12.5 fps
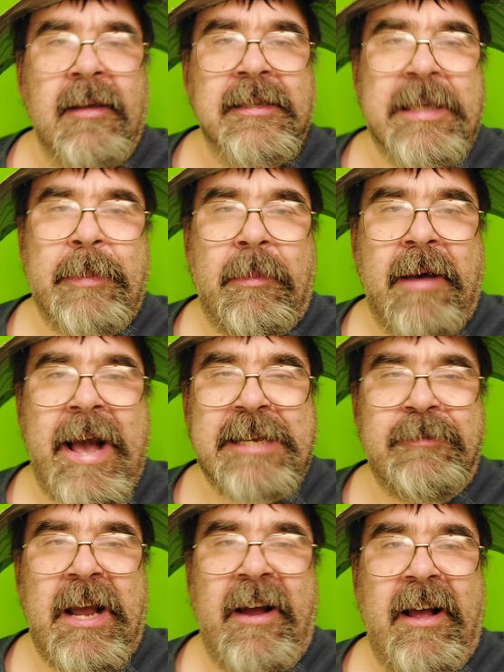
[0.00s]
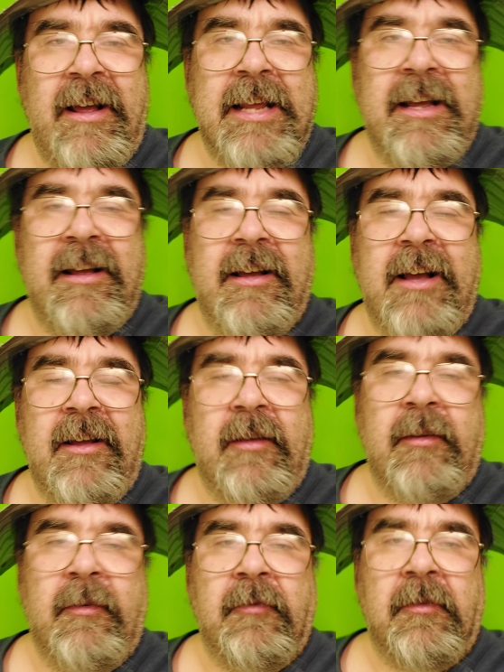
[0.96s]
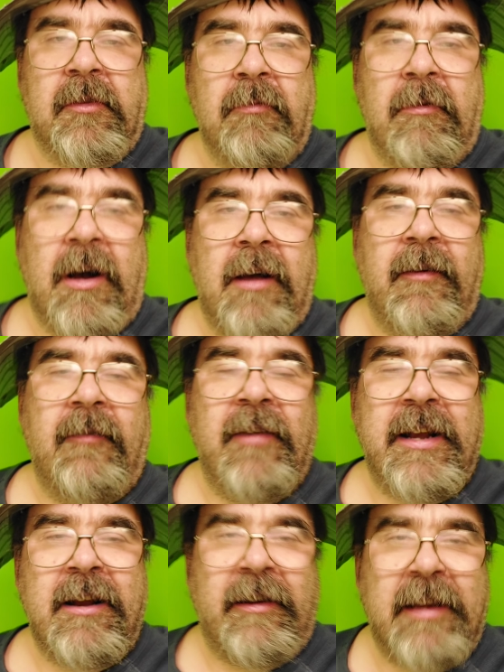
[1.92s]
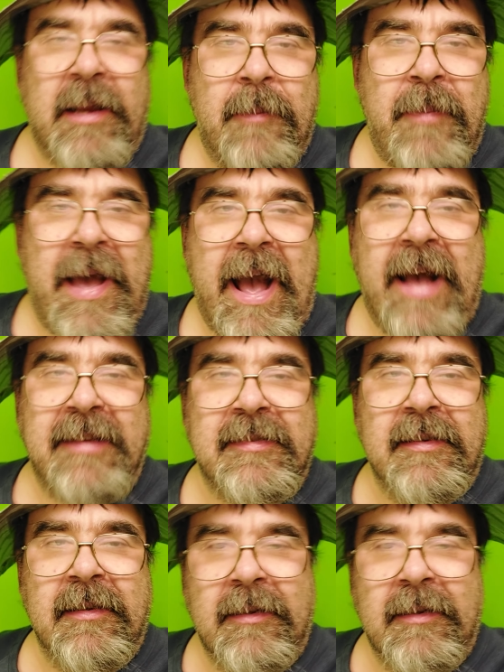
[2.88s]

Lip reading: some people asked me through a video I did in the past,